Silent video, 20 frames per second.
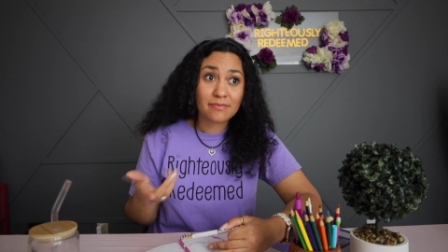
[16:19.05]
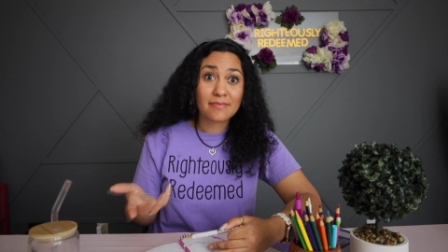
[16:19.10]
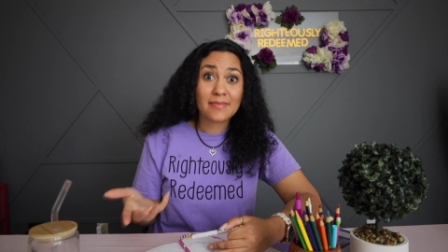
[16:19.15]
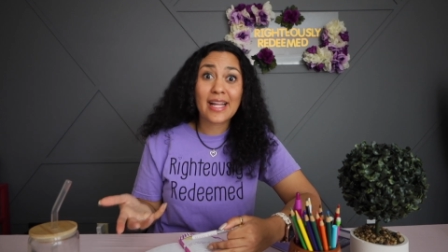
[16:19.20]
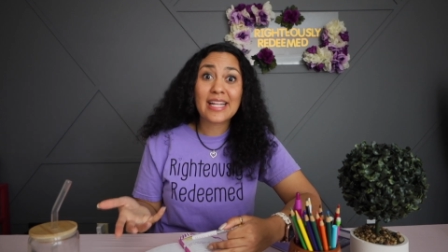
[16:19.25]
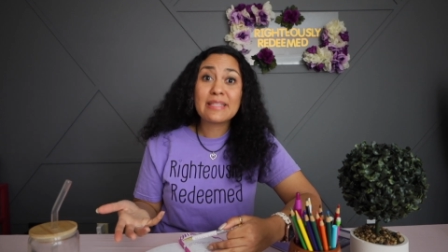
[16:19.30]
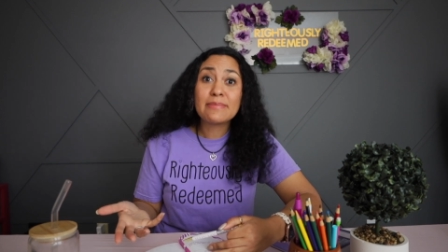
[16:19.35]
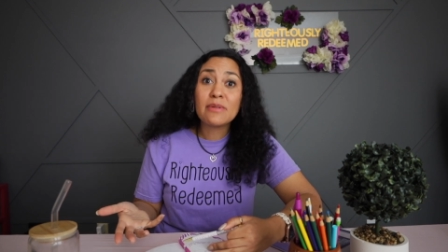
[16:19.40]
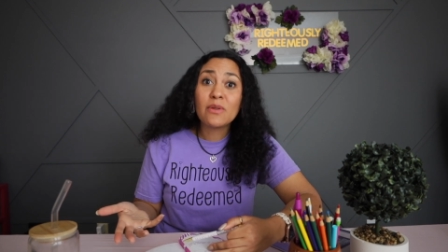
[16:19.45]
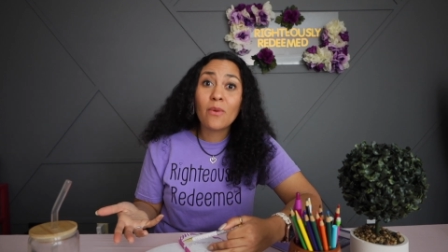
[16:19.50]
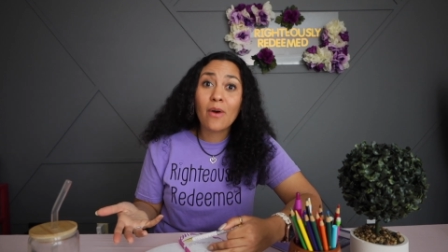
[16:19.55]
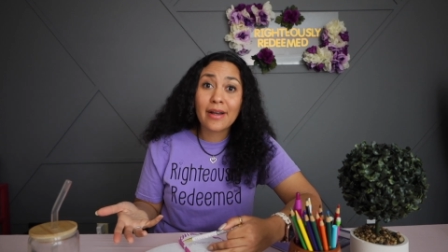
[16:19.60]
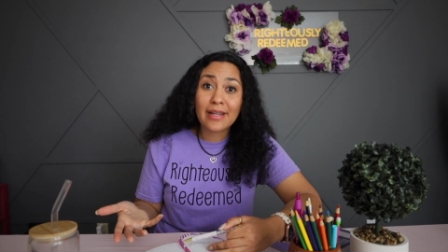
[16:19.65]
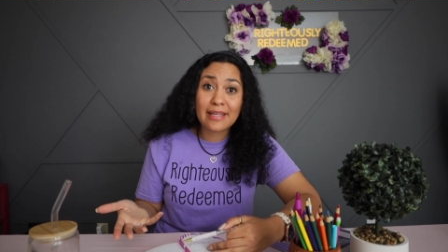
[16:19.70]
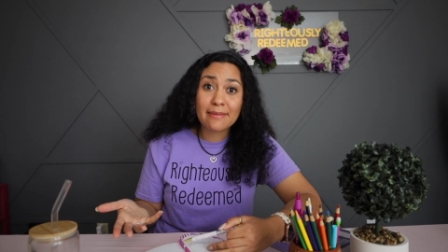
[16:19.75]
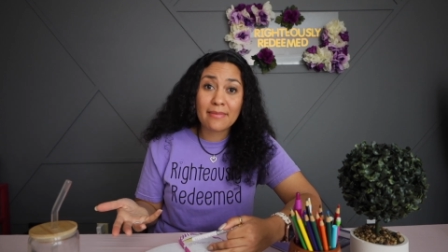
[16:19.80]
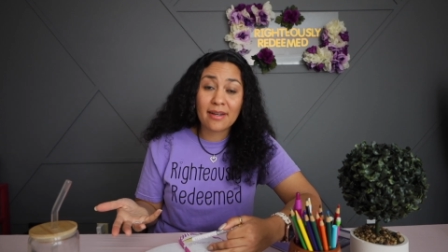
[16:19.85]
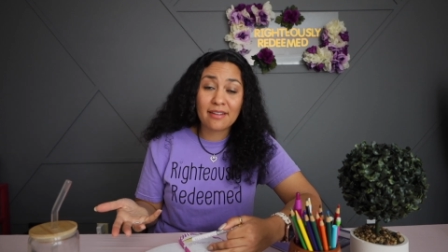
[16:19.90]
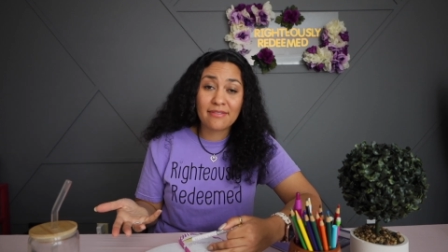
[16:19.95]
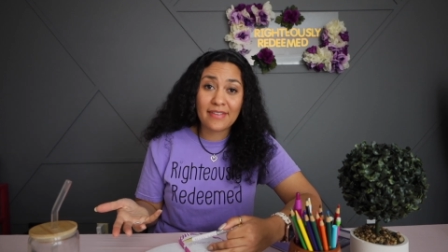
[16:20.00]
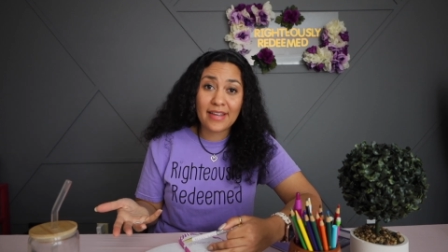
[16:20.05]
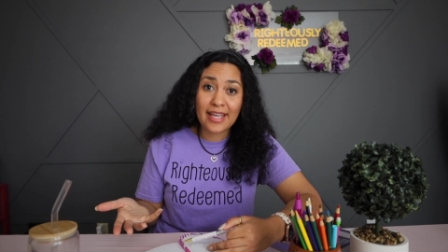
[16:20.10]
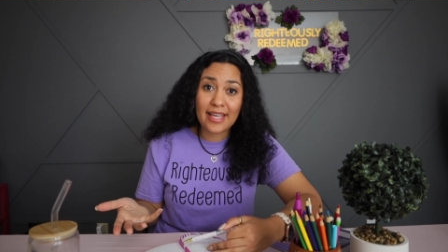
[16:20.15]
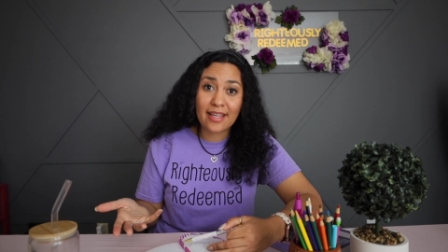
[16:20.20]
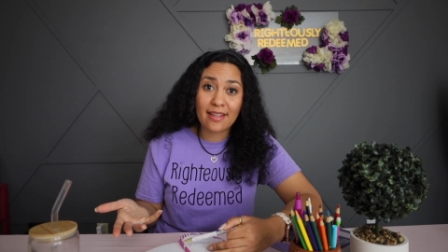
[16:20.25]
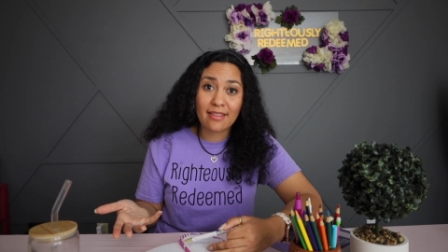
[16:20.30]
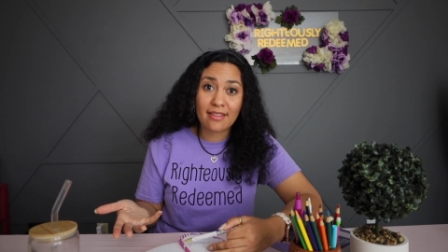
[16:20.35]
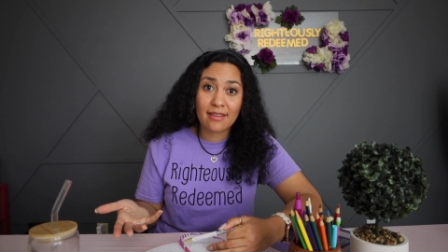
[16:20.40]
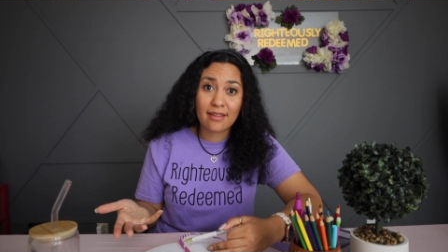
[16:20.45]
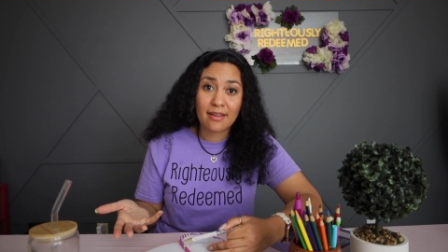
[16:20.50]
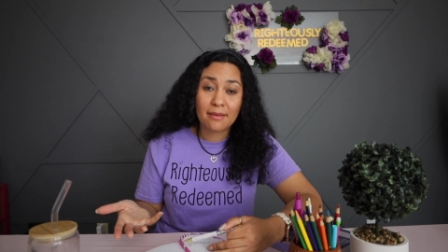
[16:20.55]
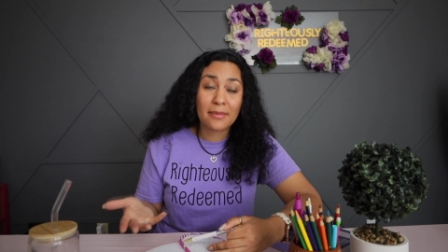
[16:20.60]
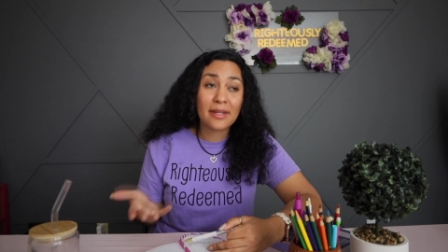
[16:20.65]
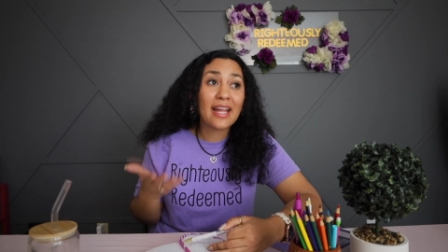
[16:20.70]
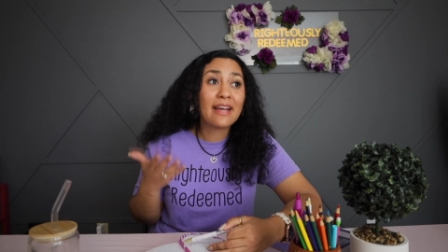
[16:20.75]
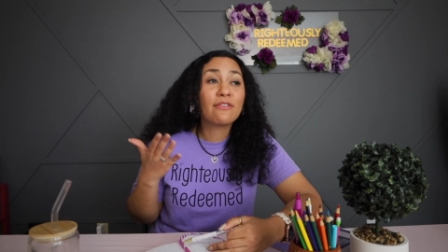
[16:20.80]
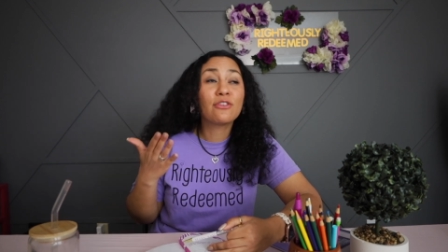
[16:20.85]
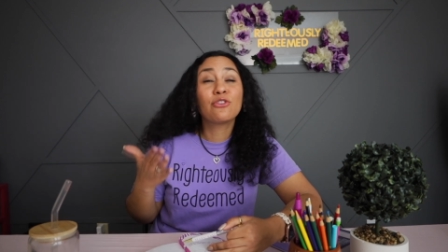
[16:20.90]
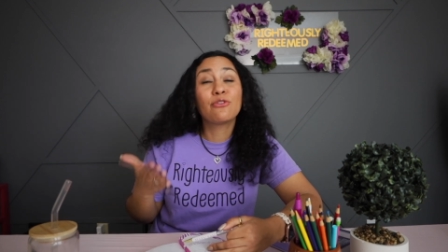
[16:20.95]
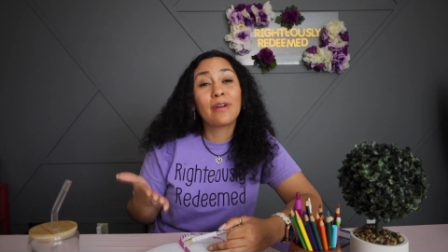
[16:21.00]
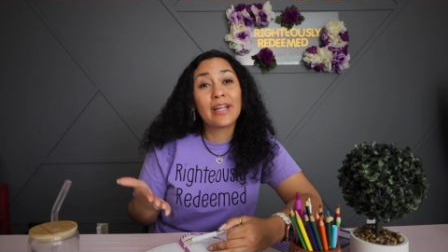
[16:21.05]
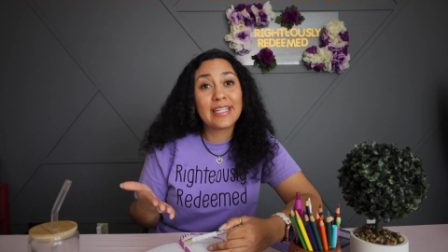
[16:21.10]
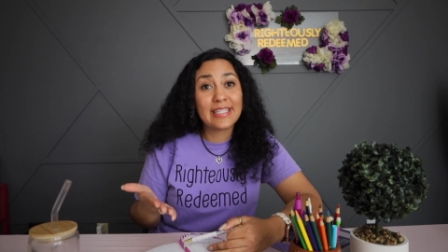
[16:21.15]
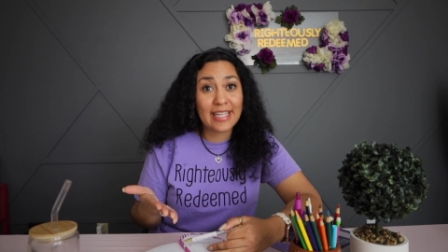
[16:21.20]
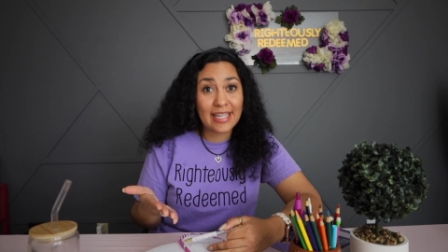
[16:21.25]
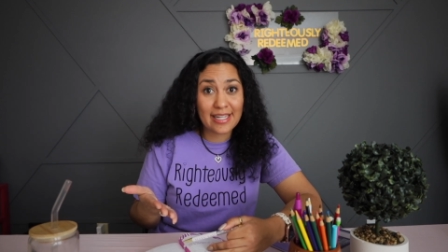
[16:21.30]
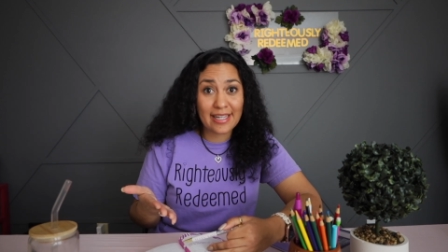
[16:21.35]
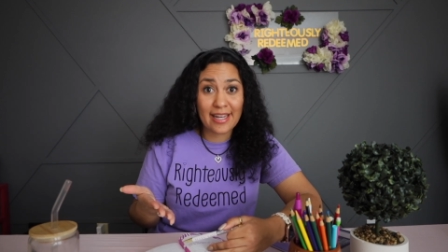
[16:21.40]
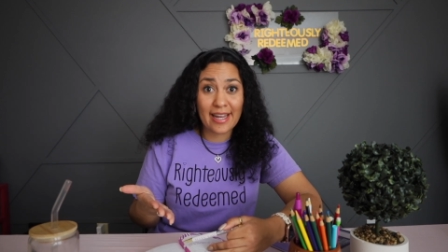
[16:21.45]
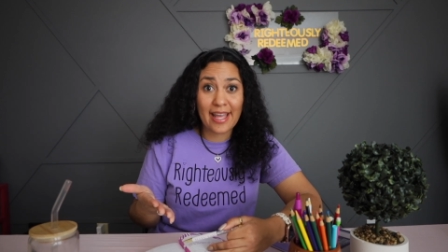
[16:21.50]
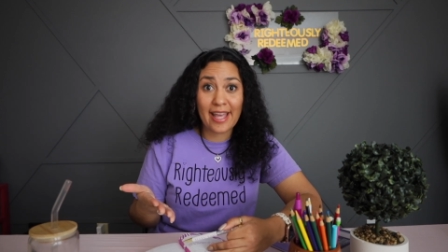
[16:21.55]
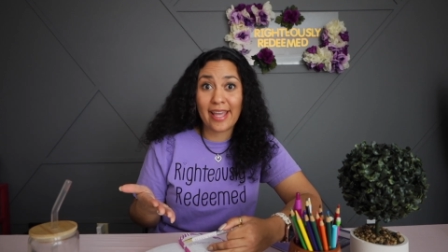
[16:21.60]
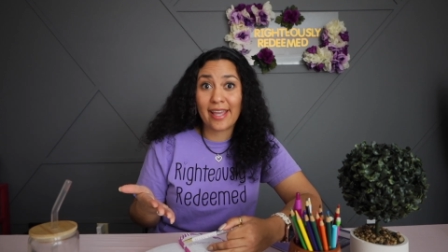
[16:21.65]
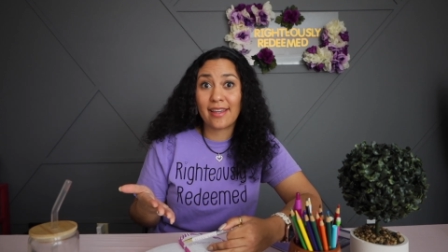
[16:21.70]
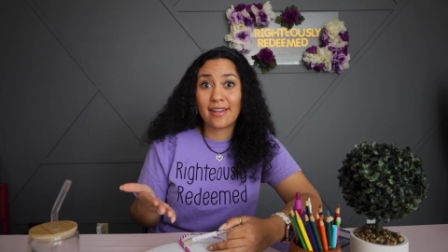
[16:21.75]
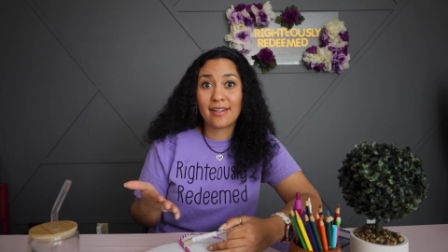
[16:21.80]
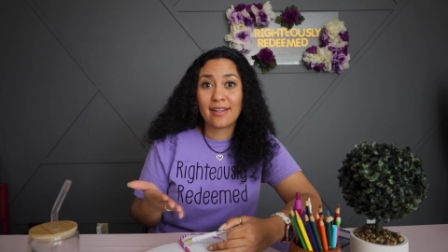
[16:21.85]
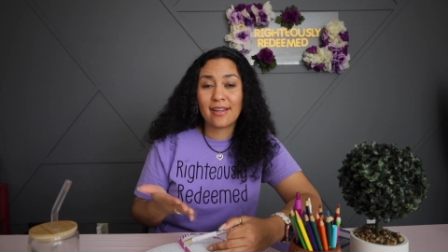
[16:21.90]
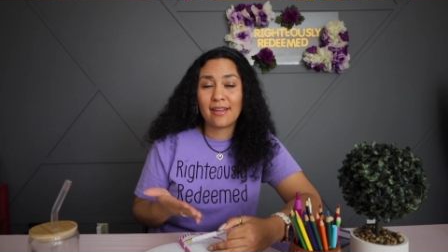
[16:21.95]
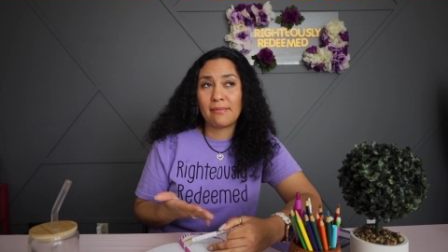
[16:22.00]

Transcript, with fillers: that's me walking by faith. I'm gonna have a great day today.